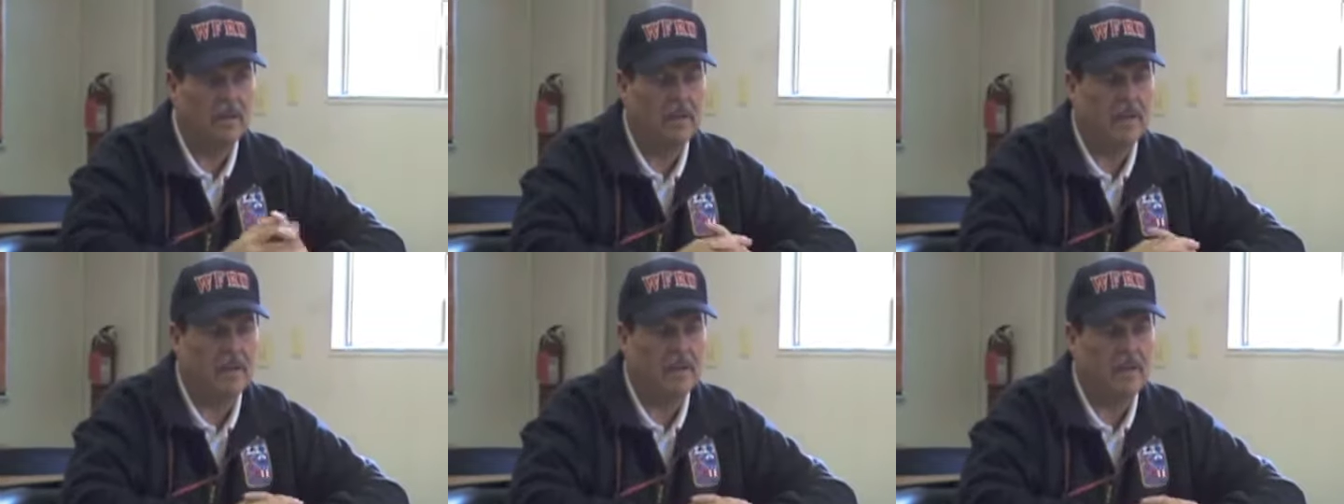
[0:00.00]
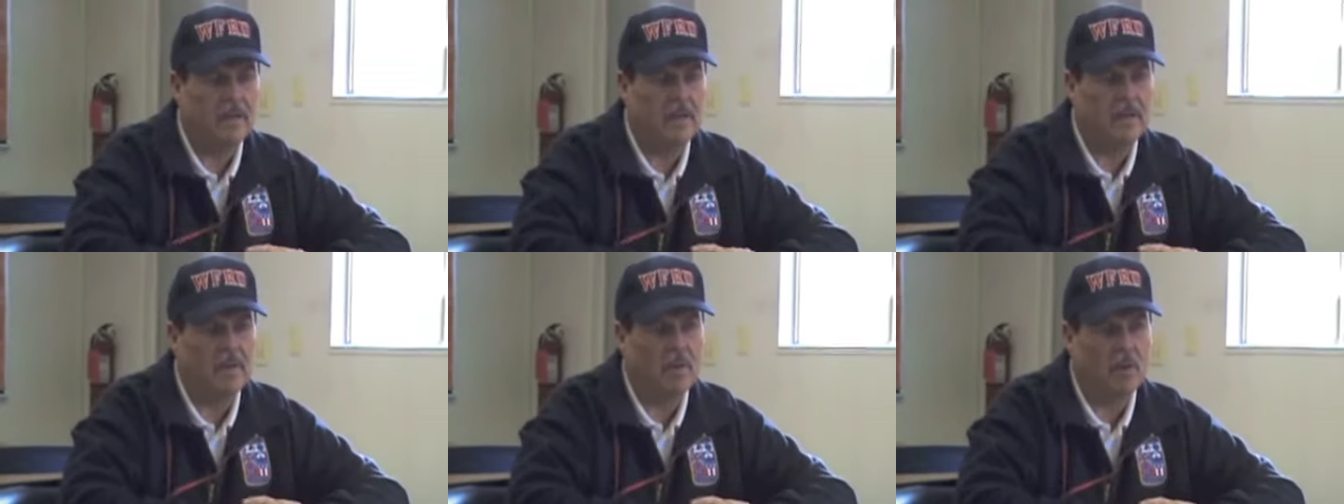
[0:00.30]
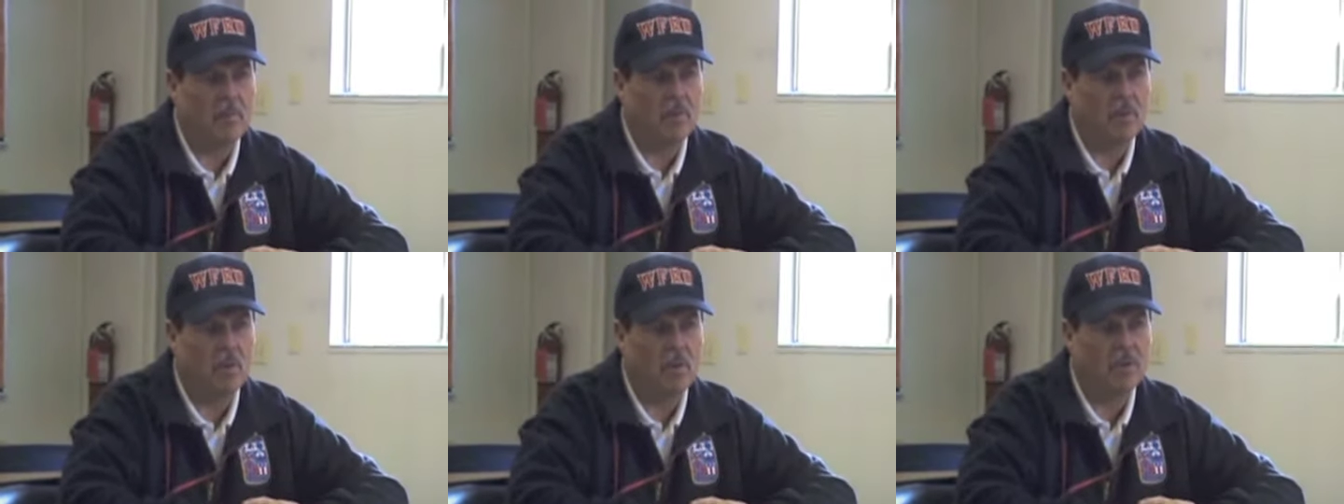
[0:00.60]
The
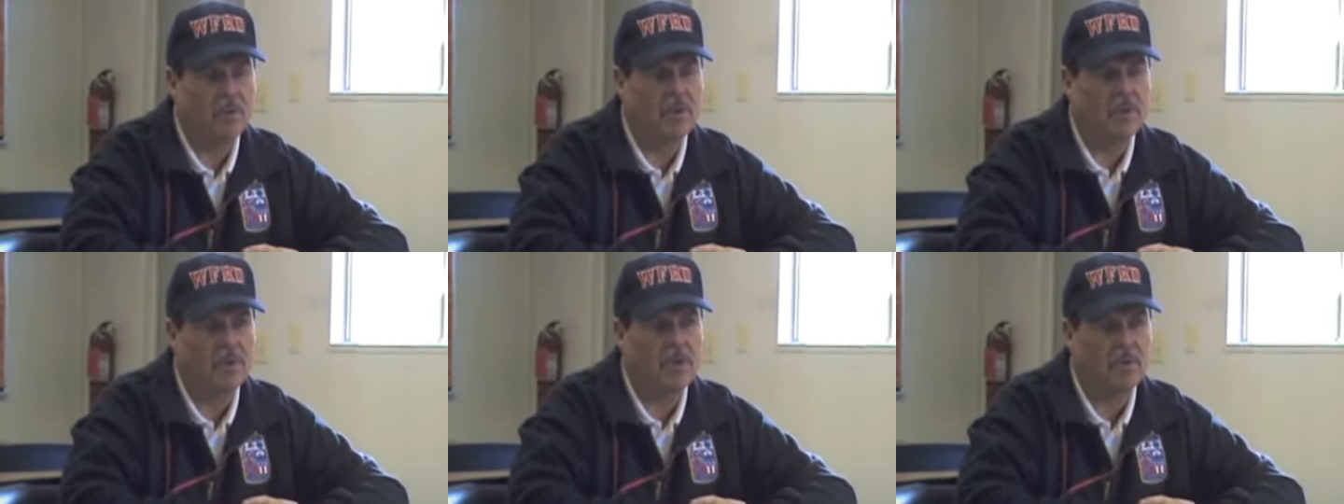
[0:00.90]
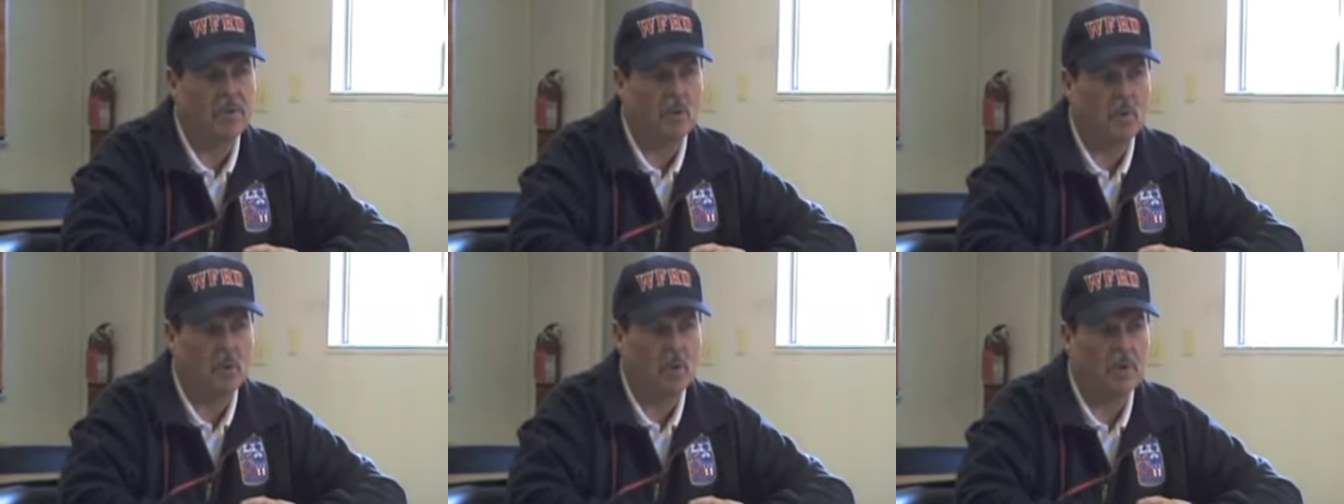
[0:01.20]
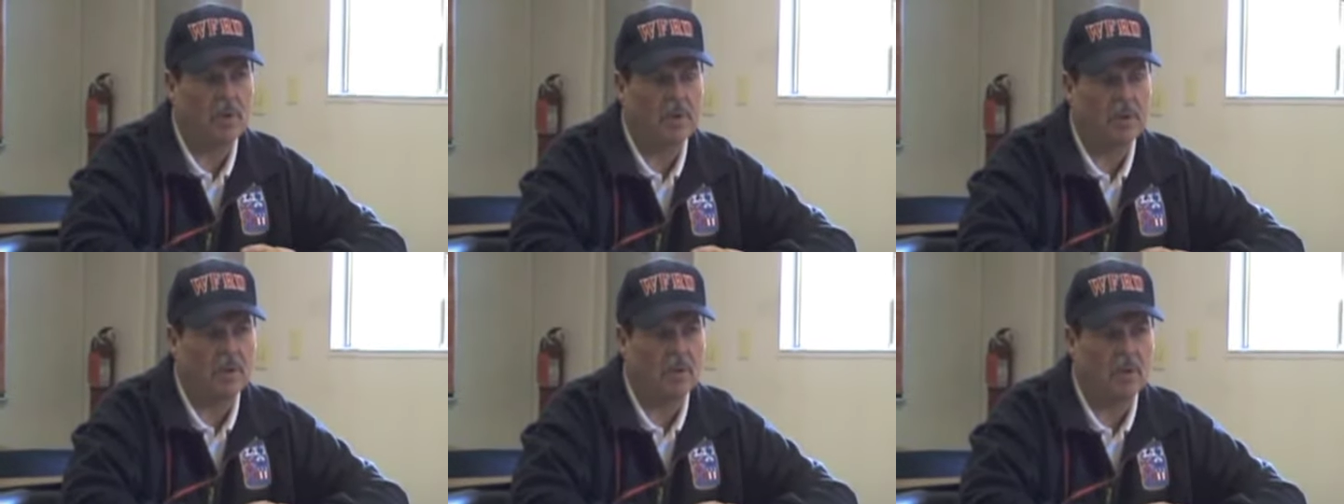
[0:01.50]
number one
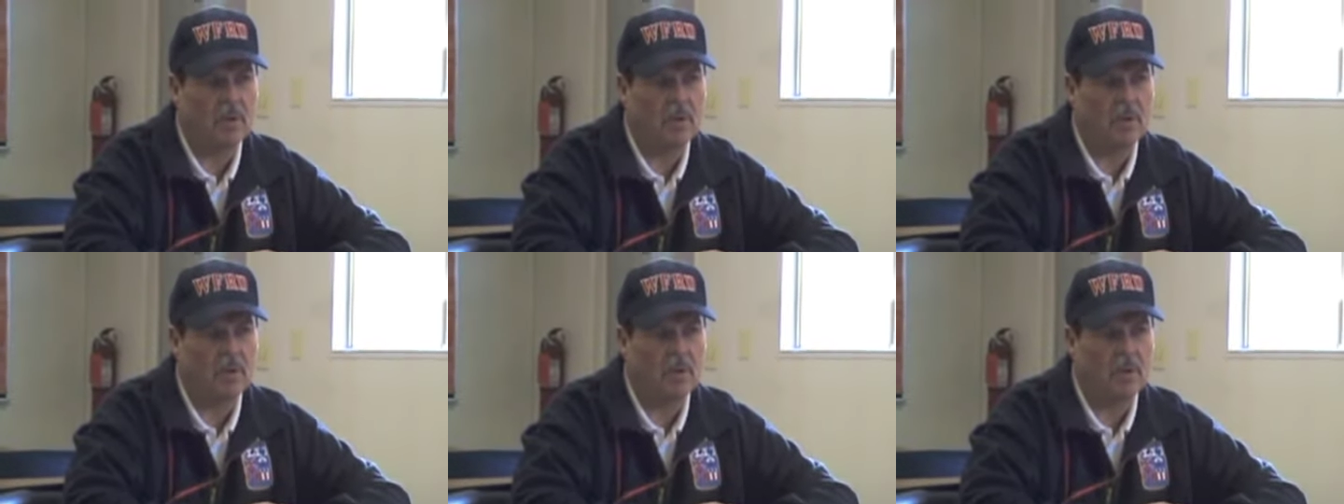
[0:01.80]
source,